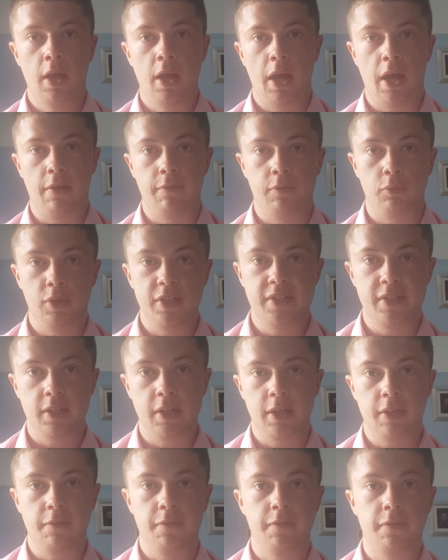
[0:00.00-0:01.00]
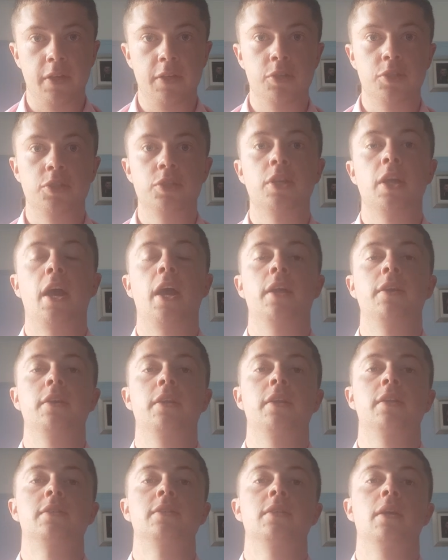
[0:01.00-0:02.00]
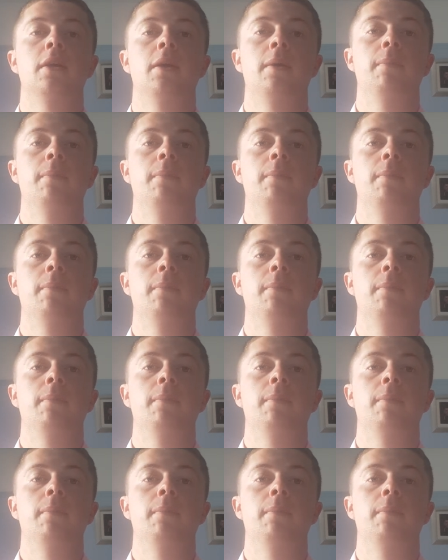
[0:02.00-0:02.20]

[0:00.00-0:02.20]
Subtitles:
have recently finished, and it's